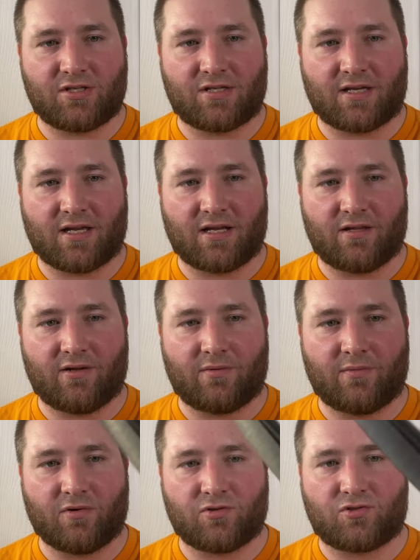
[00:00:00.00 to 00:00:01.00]
to get a little
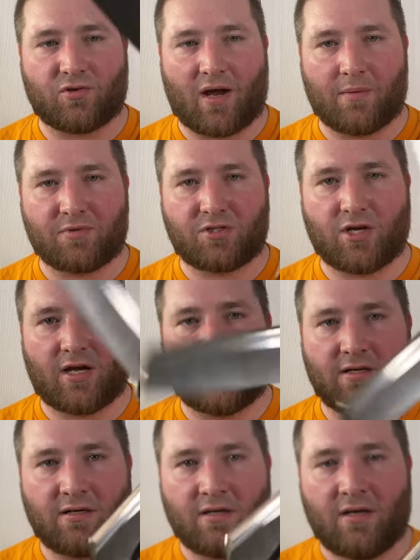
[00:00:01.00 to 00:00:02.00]
more drop shut,